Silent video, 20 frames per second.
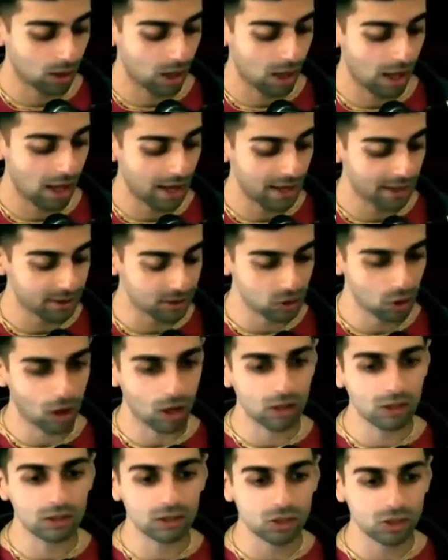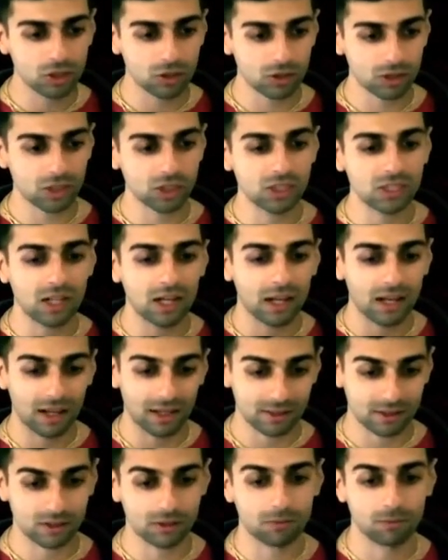acknowledge Krishna
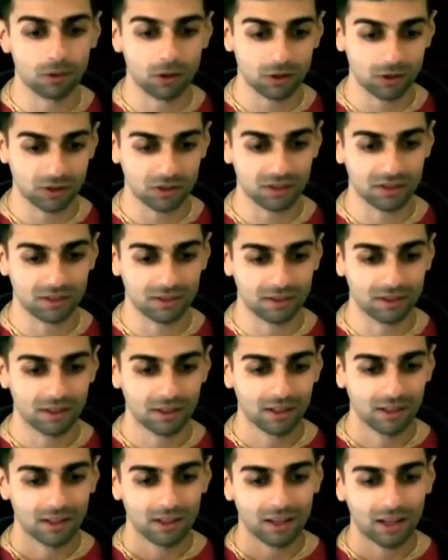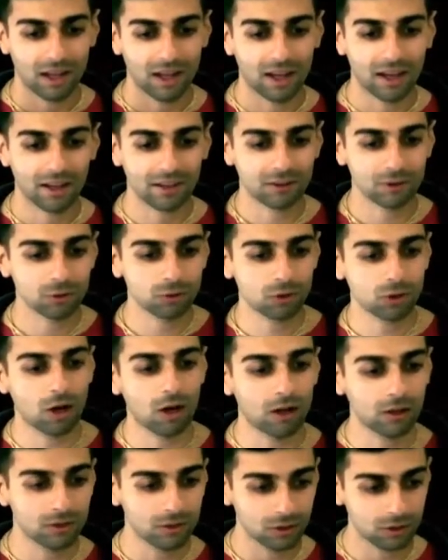as a person, and you
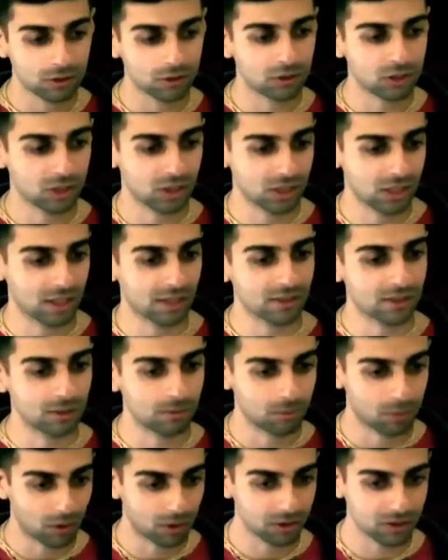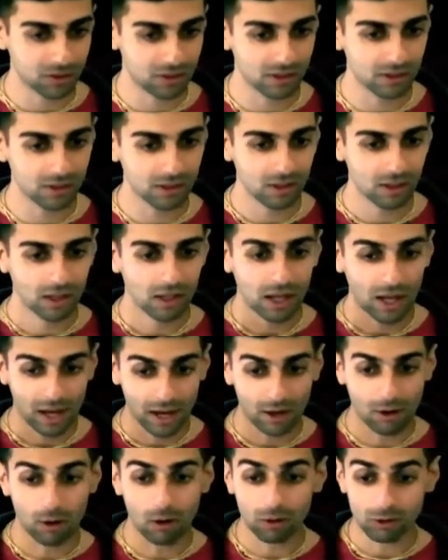talk to Krishna as a person,
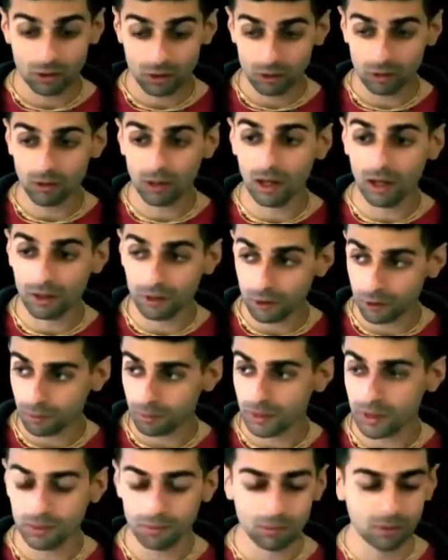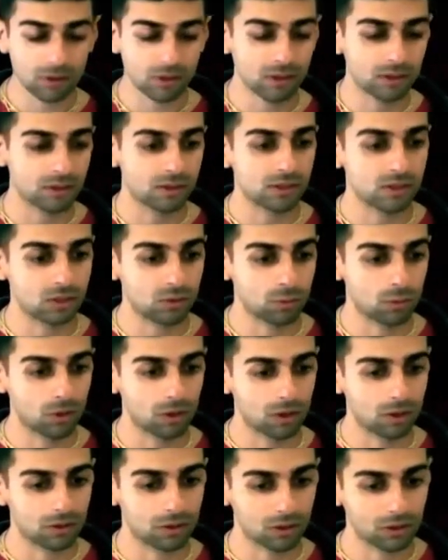And also other people in this
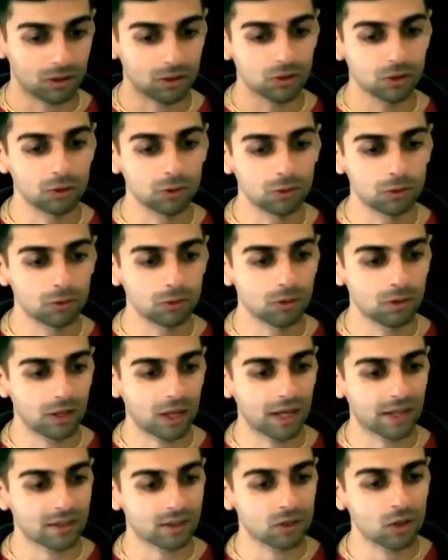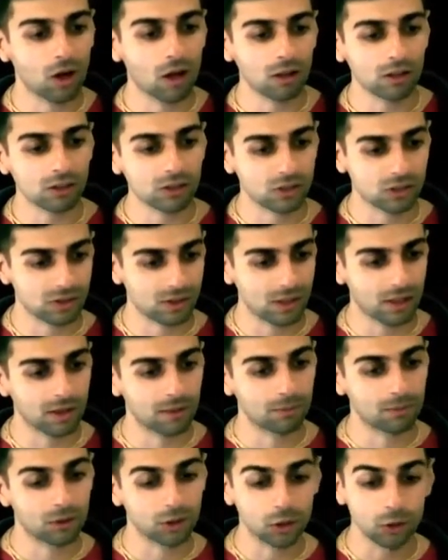world, you acknowledge
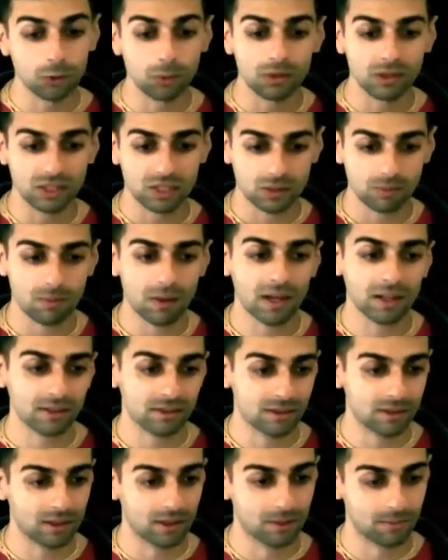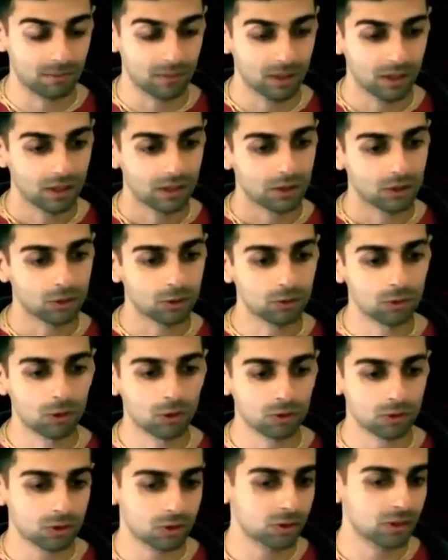them, you respect them. You
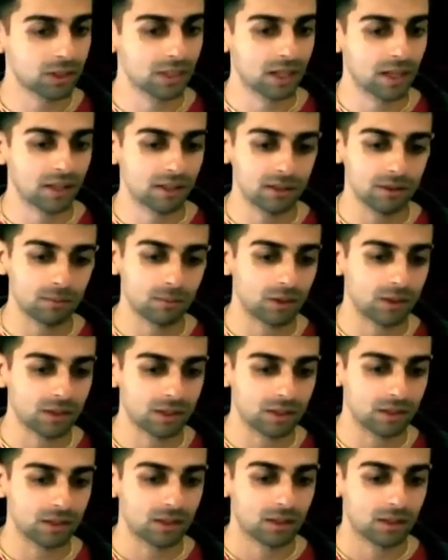don't treat anybody